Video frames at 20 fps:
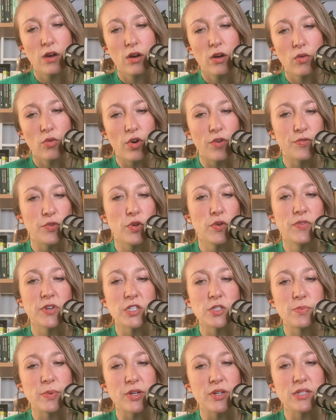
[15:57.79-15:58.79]
Well, if you've
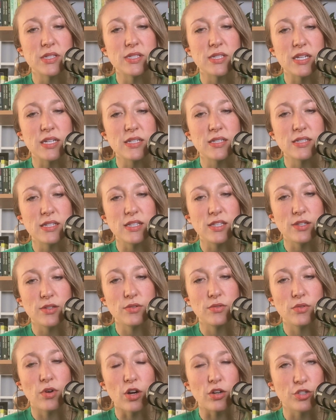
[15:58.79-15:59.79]
experienced things that
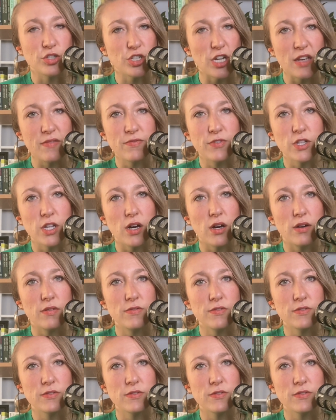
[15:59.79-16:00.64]
you are shameful of,